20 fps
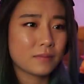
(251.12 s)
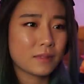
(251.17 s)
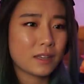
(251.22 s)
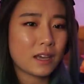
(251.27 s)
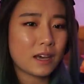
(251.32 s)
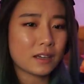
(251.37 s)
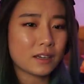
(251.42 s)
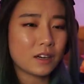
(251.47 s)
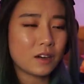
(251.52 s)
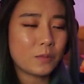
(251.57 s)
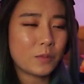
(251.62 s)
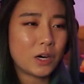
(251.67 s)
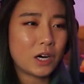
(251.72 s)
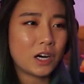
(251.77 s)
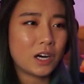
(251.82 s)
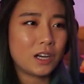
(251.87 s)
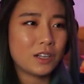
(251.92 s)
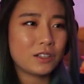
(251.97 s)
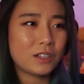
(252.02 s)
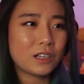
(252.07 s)
Yeah, come
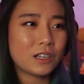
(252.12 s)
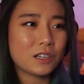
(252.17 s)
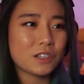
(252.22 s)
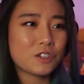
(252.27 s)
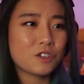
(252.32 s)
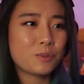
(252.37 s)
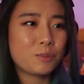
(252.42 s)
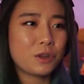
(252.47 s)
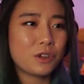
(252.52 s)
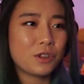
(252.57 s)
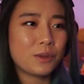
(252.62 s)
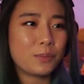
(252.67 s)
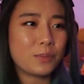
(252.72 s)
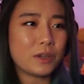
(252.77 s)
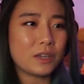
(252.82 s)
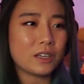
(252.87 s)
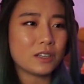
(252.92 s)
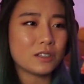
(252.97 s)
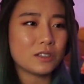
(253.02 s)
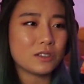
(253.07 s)
on, you gotta spill the
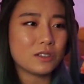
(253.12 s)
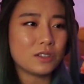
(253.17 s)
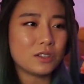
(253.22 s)
beans,